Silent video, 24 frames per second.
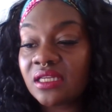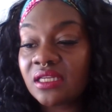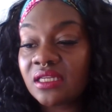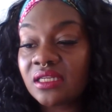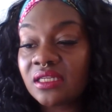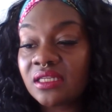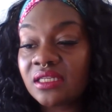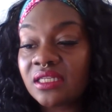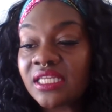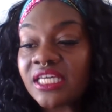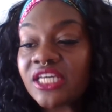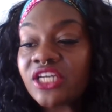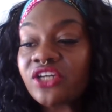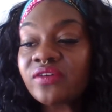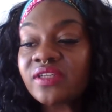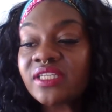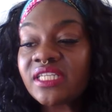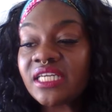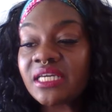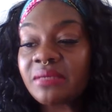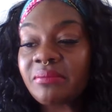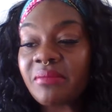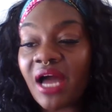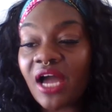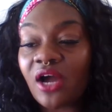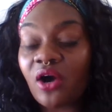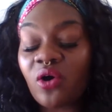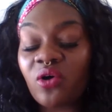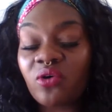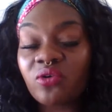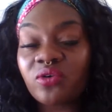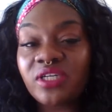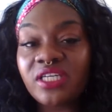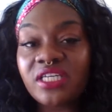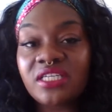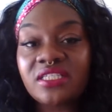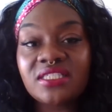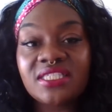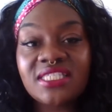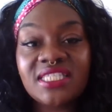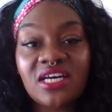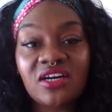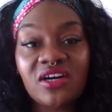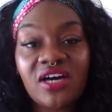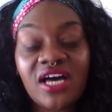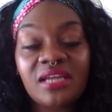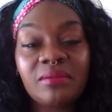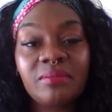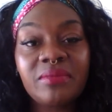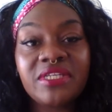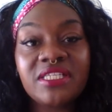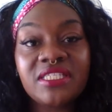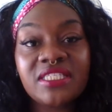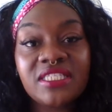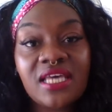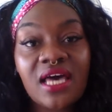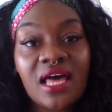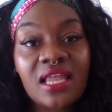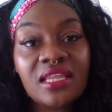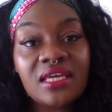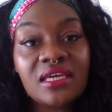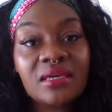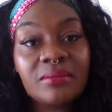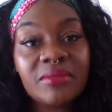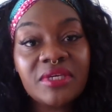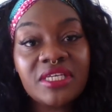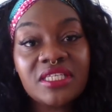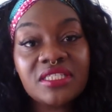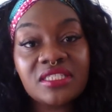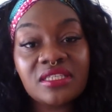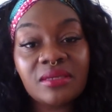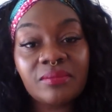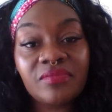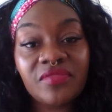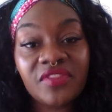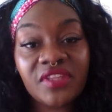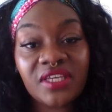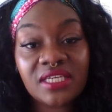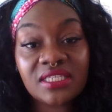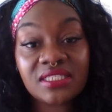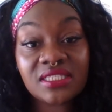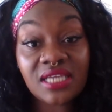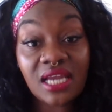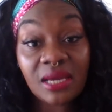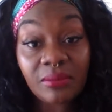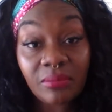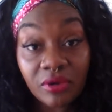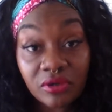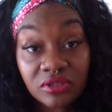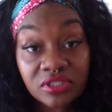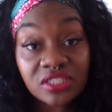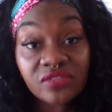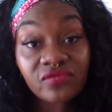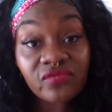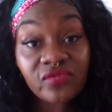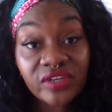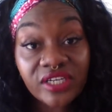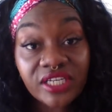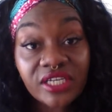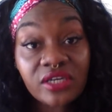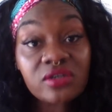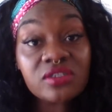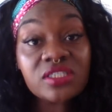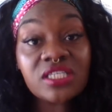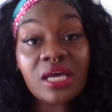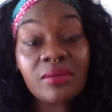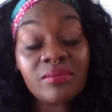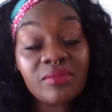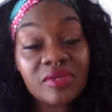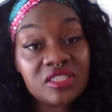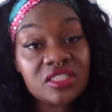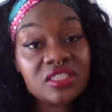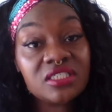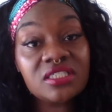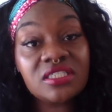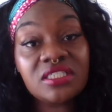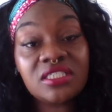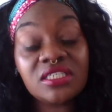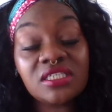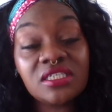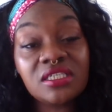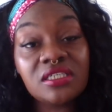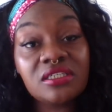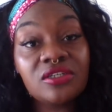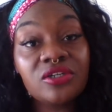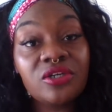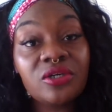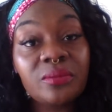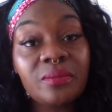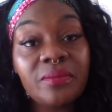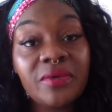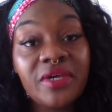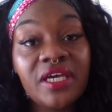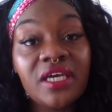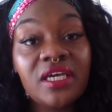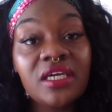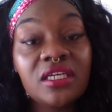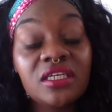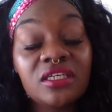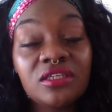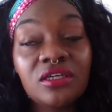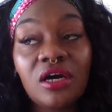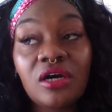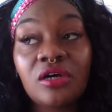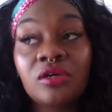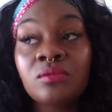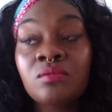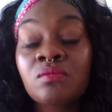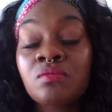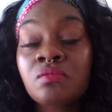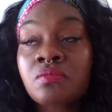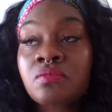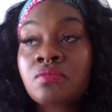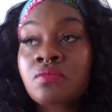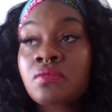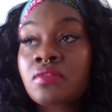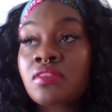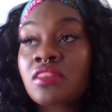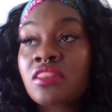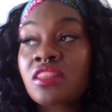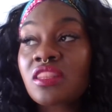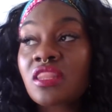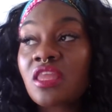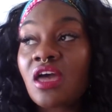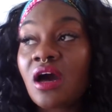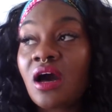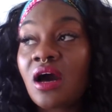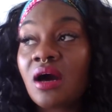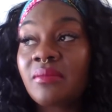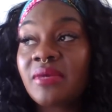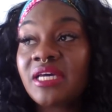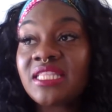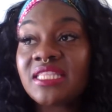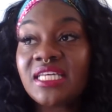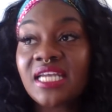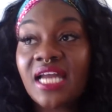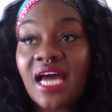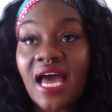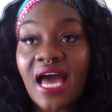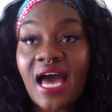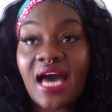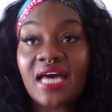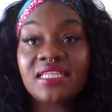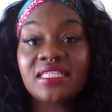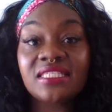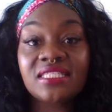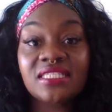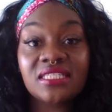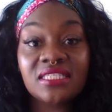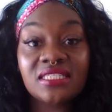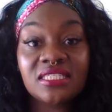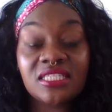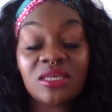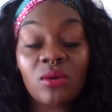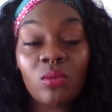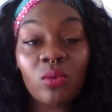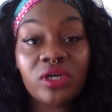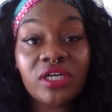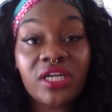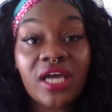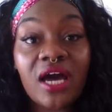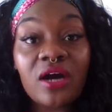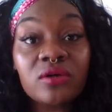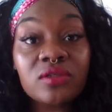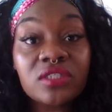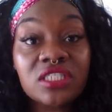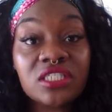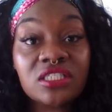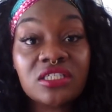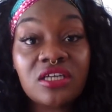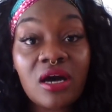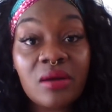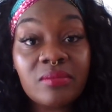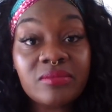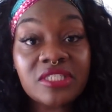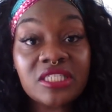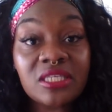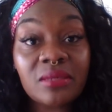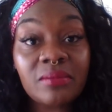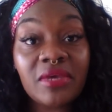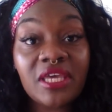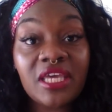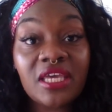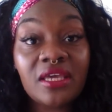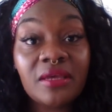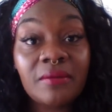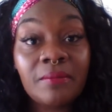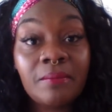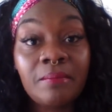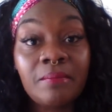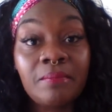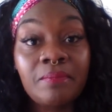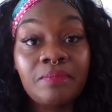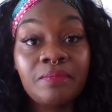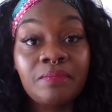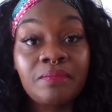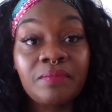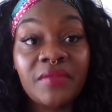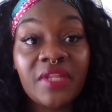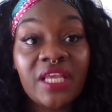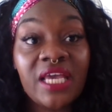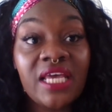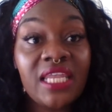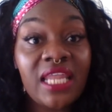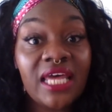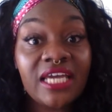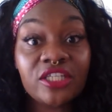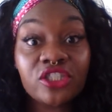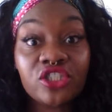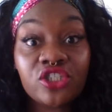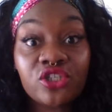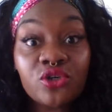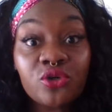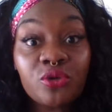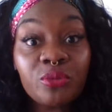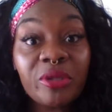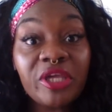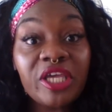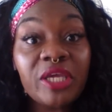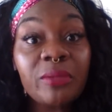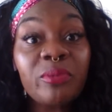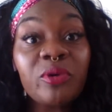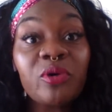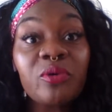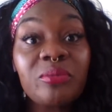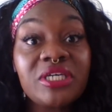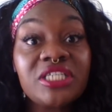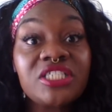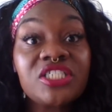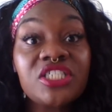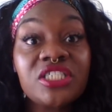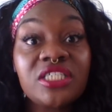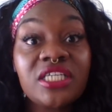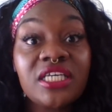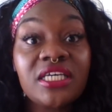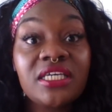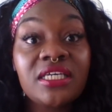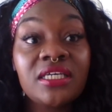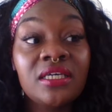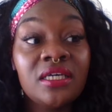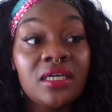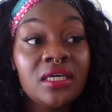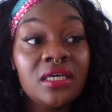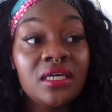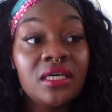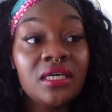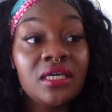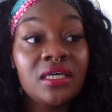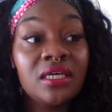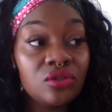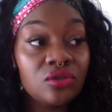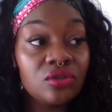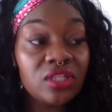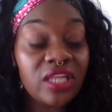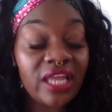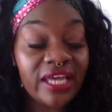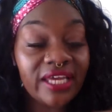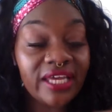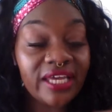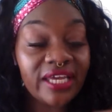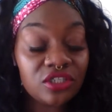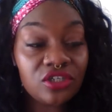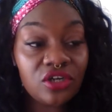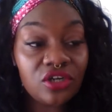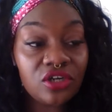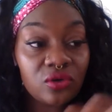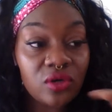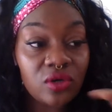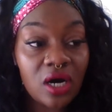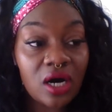Literally, my own intel had been telling me some things, and I posted videos. I mentioned it a little bit, you know. And then I had someone else come to me and like two people mention it, like, you know,